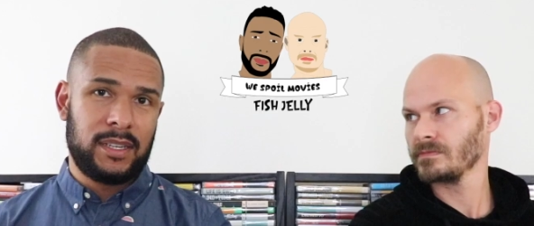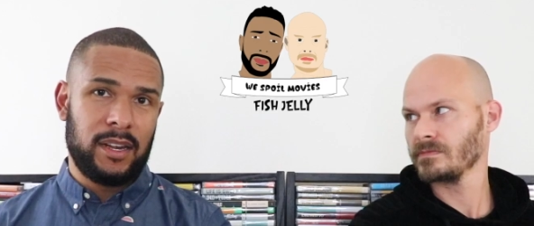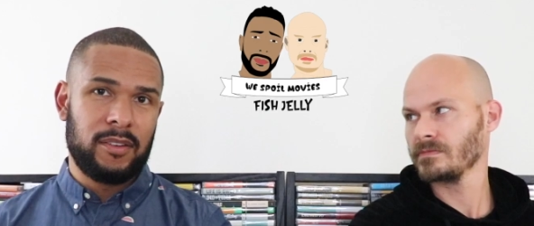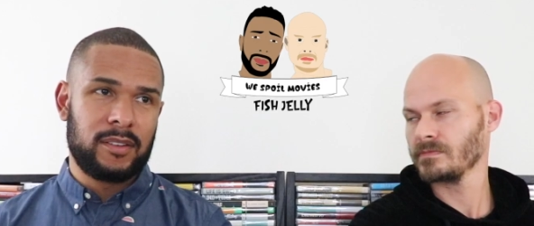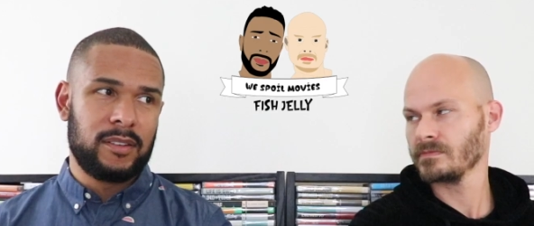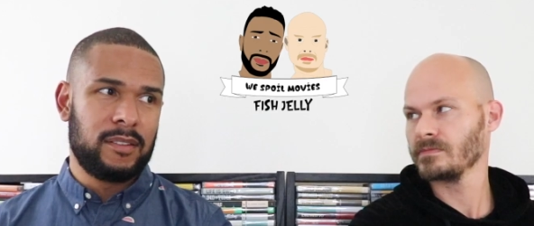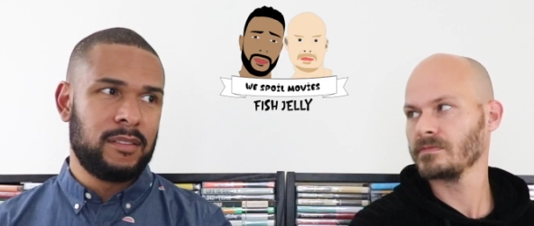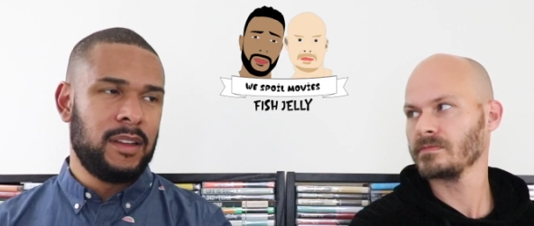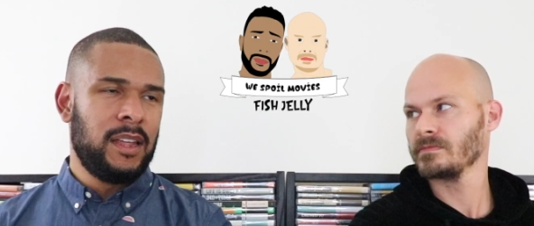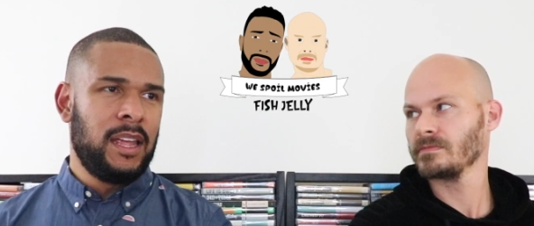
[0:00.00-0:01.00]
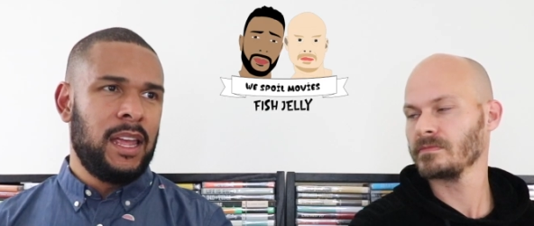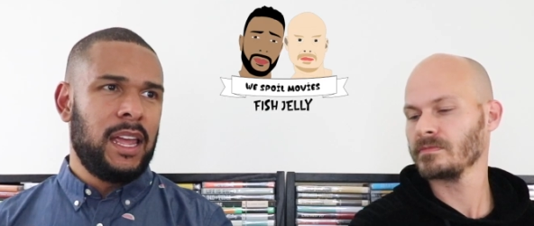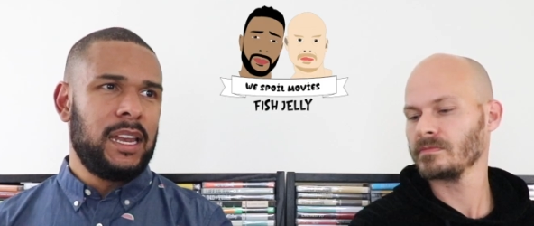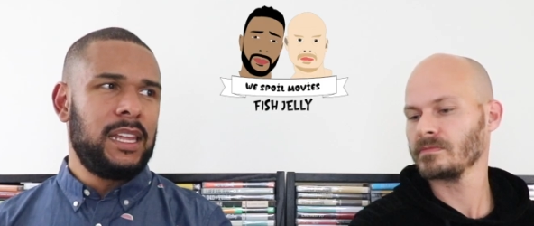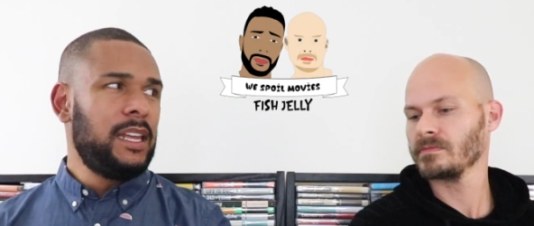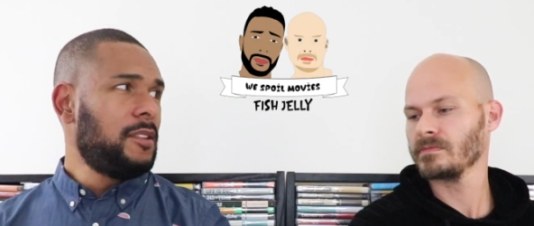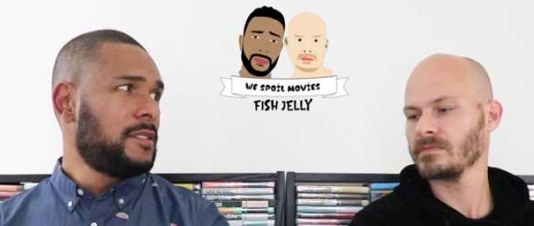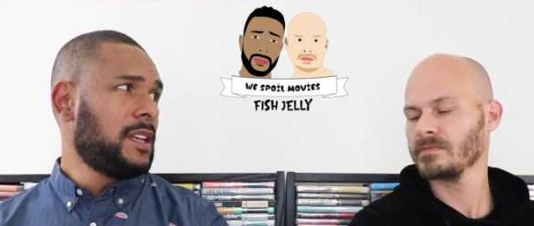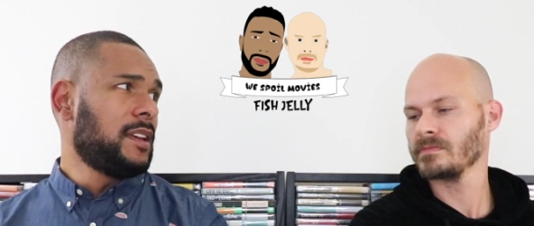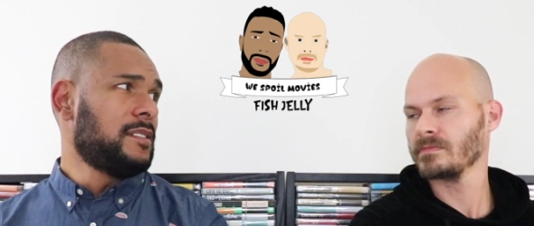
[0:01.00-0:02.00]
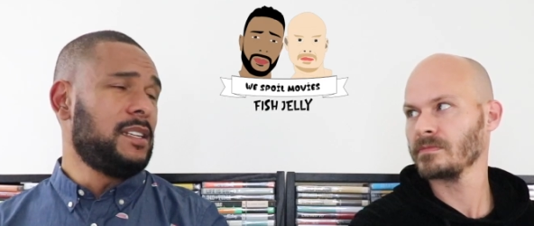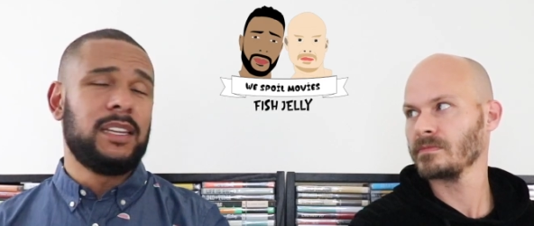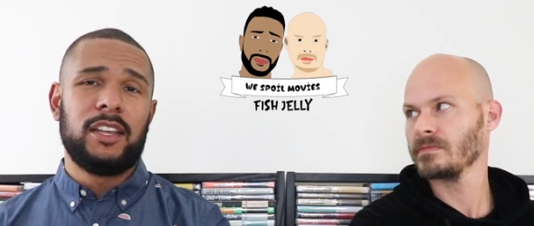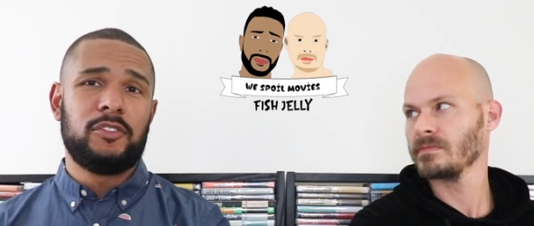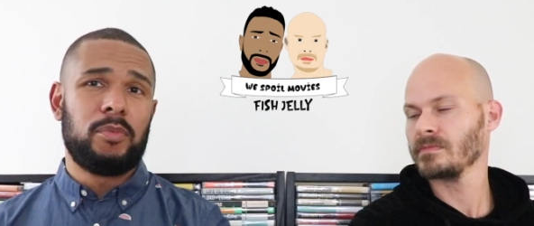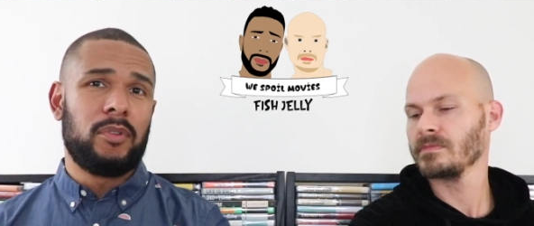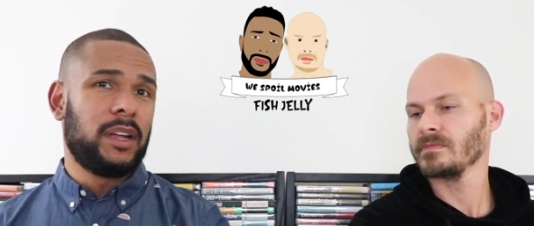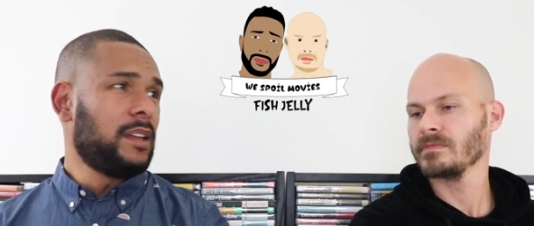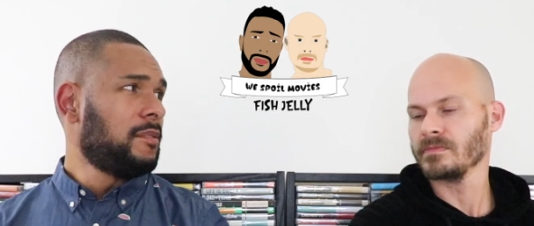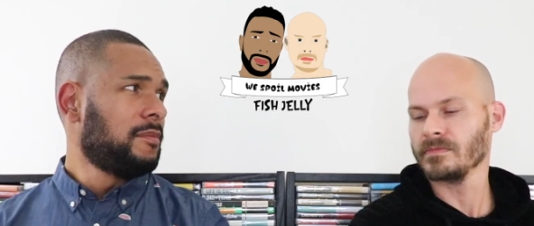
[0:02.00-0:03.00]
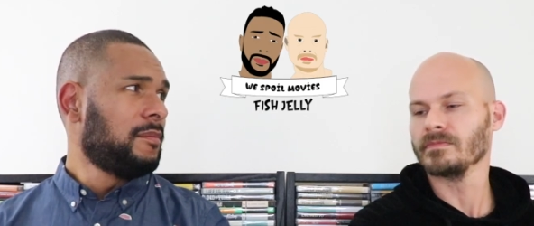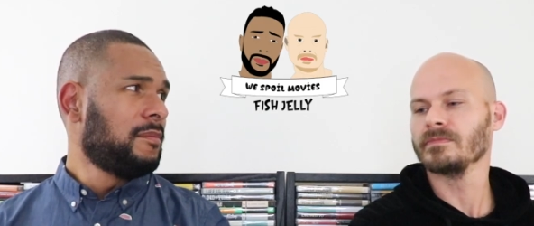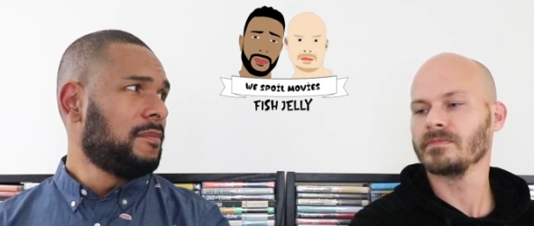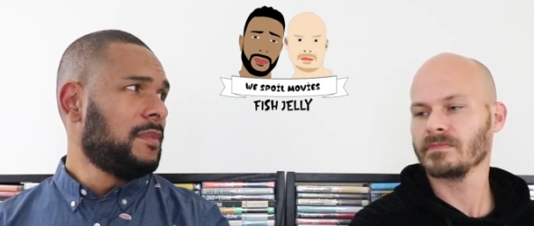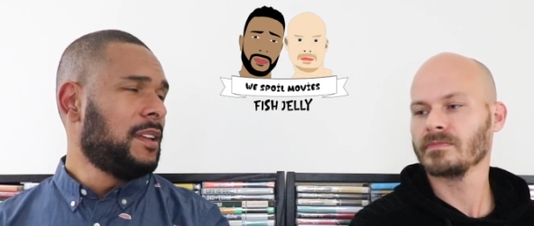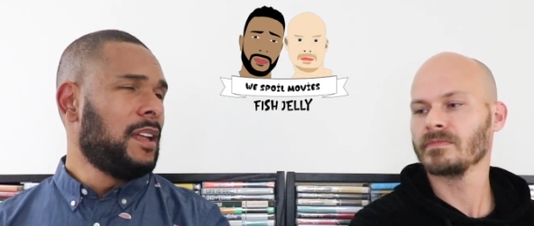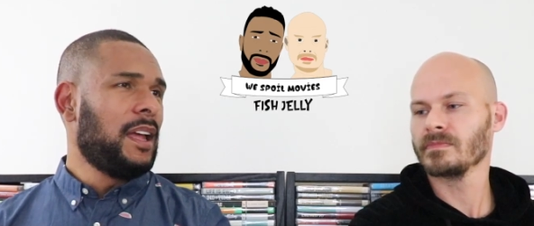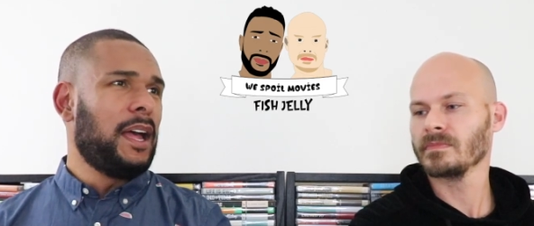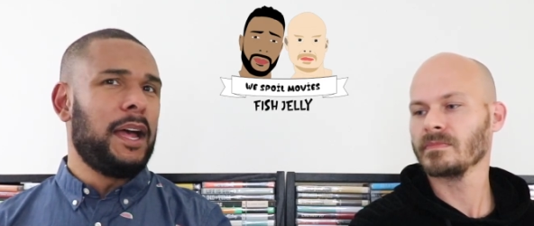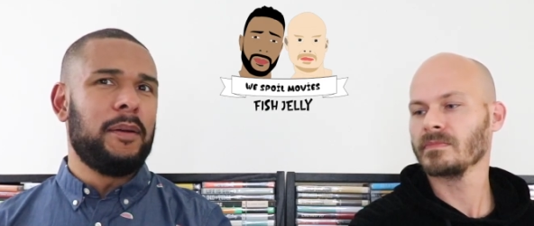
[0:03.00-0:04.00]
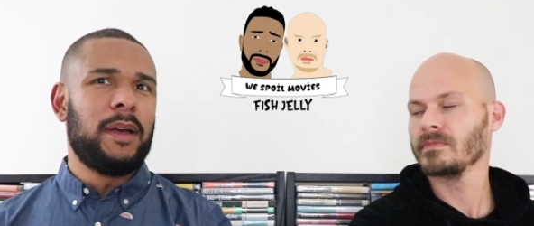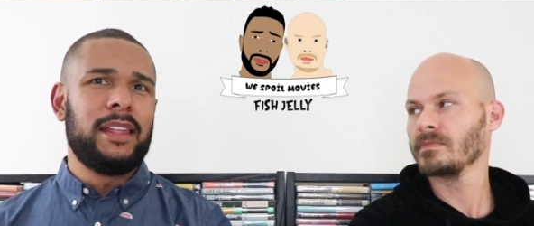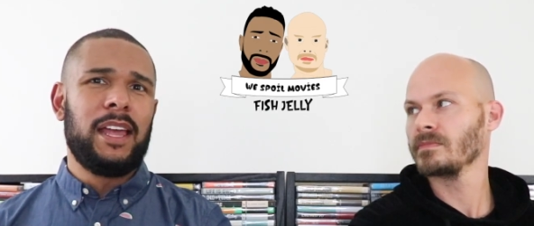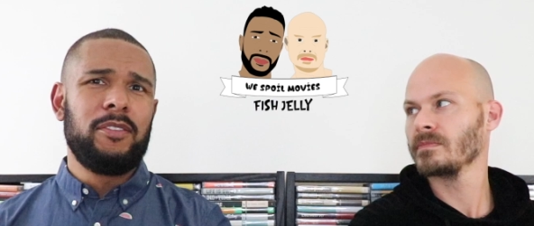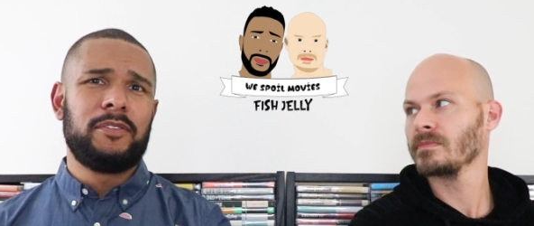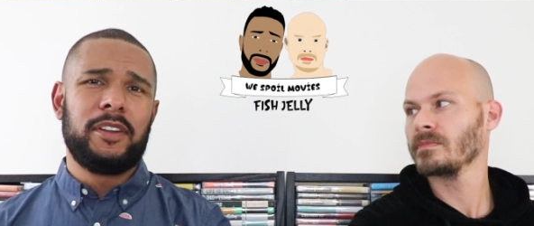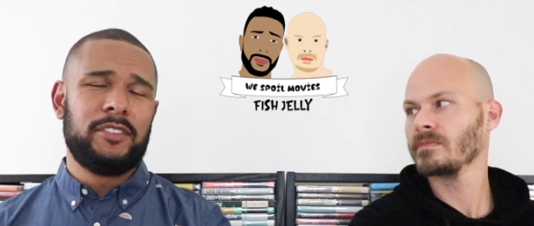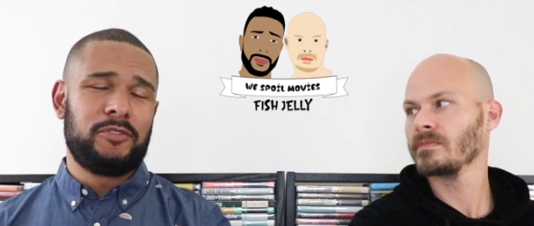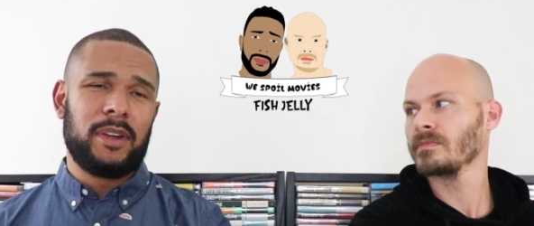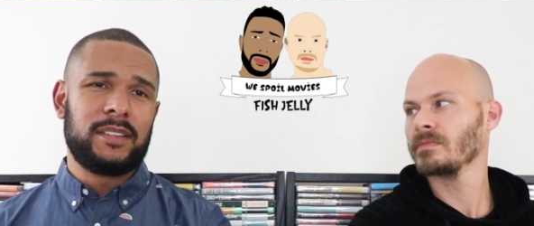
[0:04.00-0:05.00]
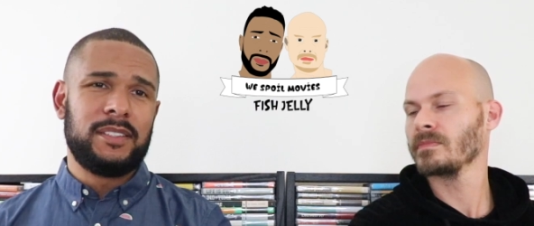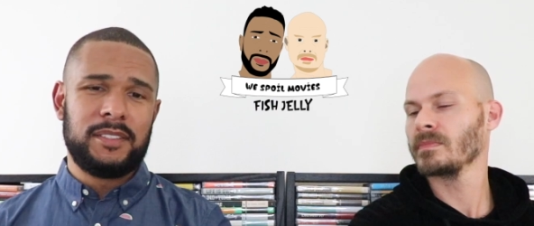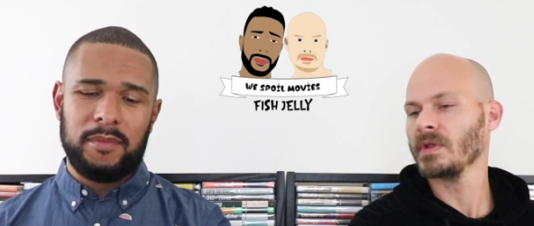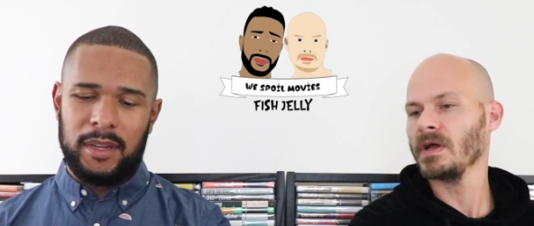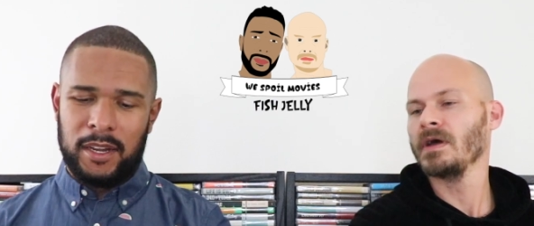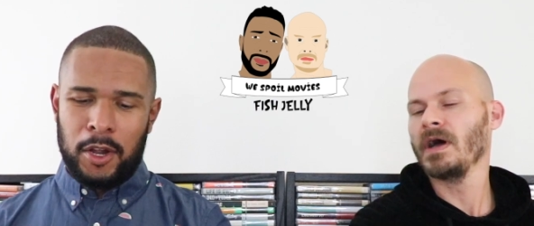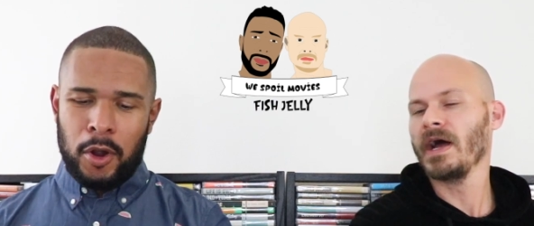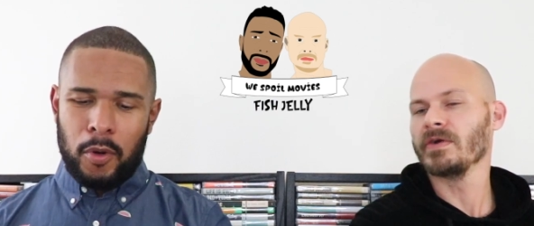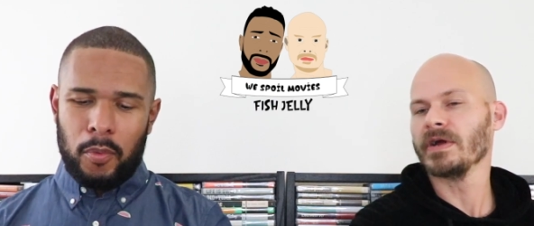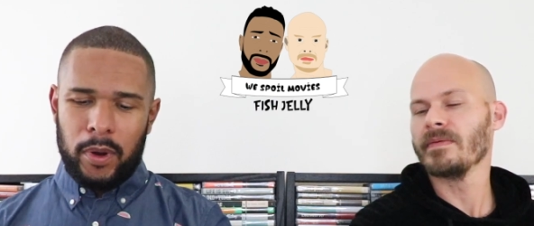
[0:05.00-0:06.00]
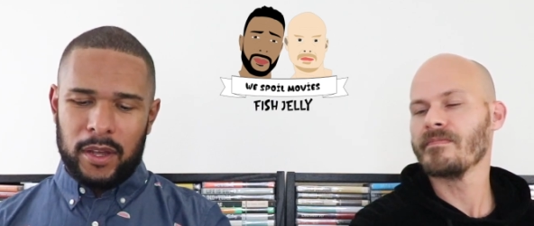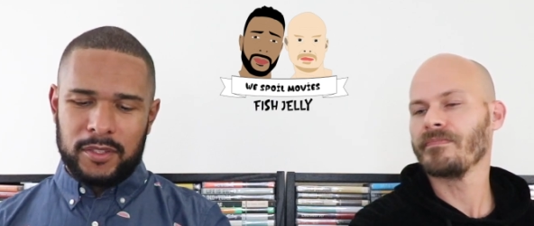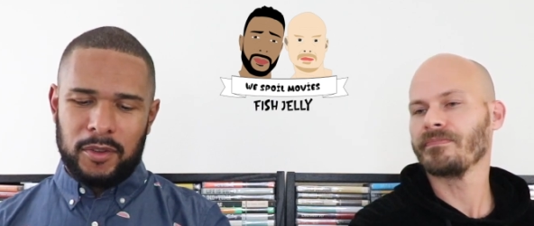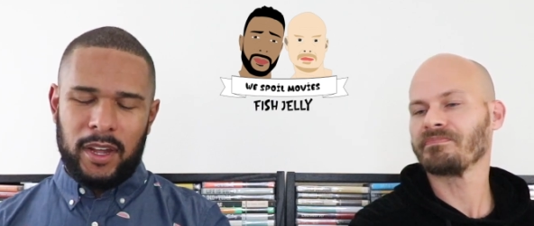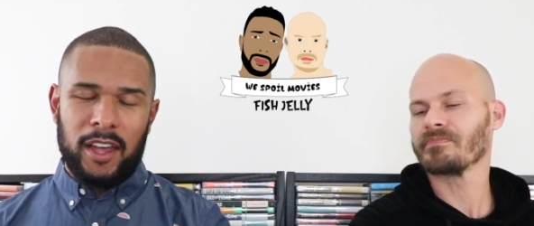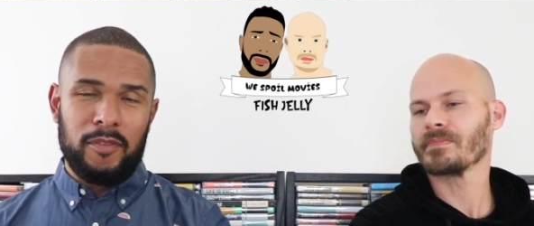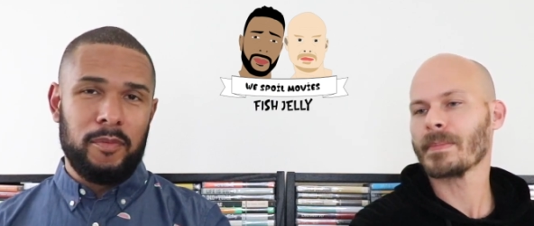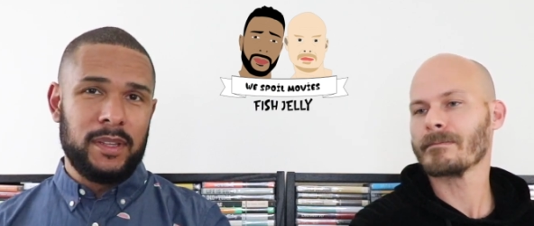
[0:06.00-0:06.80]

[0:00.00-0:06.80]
Speaker 1: character, and he looks like a teenage boy. Mm-hmm. Um, that was very distracting to me. I agree. We also have